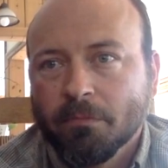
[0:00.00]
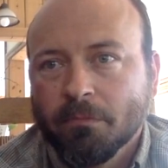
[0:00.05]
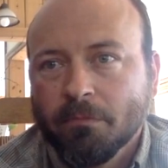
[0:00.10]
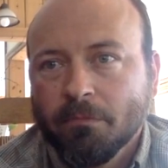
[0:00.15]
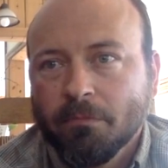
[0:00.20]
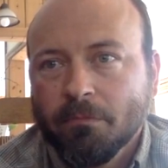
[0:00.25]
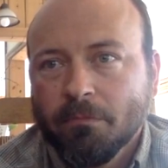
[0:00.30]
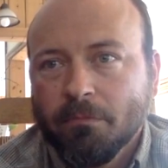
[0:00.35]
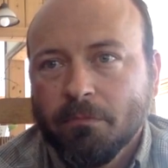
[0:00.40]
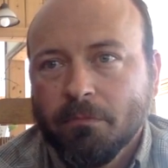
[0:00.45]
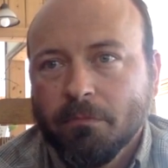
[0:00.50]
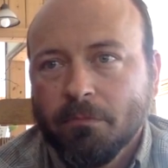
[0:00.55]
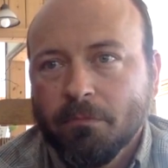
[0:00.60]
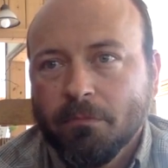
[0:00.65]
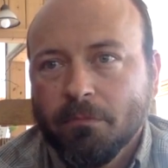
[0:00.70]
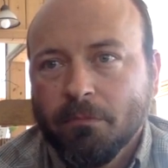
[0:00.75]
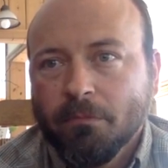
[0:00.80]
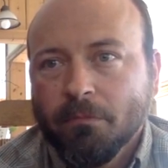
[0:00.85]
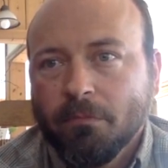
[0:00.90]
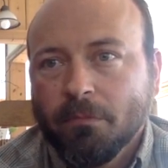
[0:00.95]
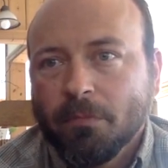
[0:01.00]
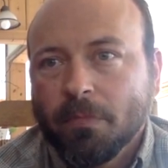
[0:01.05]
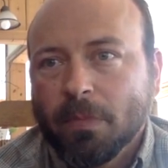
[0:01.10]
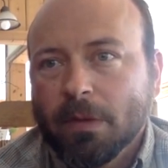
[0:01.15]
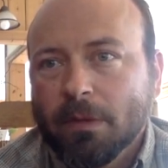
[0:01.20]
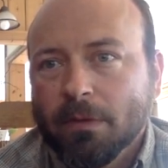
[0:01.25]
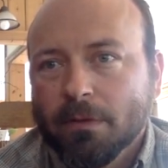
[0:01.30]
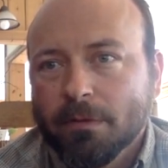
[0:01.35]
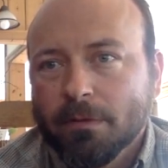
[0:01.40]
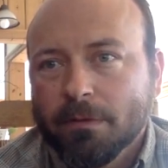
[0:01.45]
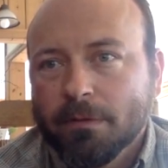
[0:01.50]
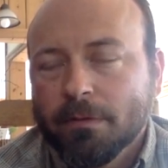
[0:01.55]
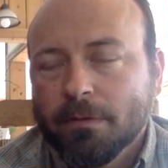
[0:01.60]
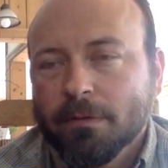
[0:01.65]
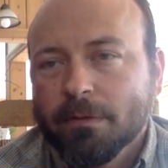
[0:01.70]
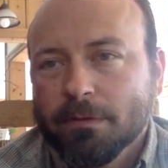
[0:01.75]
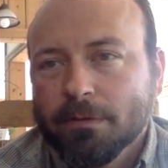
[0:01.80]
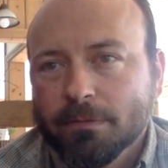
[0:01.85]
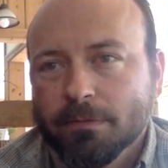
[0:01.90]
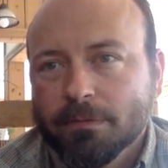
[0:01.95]

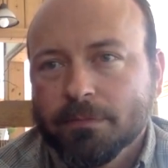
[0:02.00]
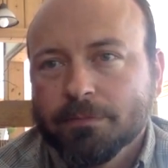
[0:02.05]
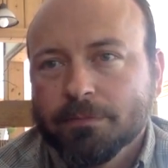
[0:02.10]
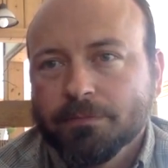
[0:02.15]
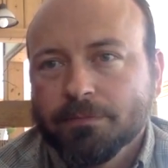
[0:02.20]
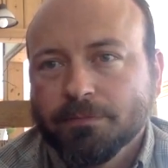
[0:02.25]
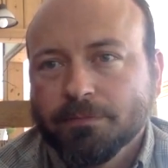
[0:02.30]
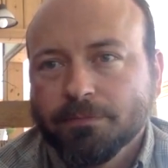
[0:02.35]
This person isn't speaking.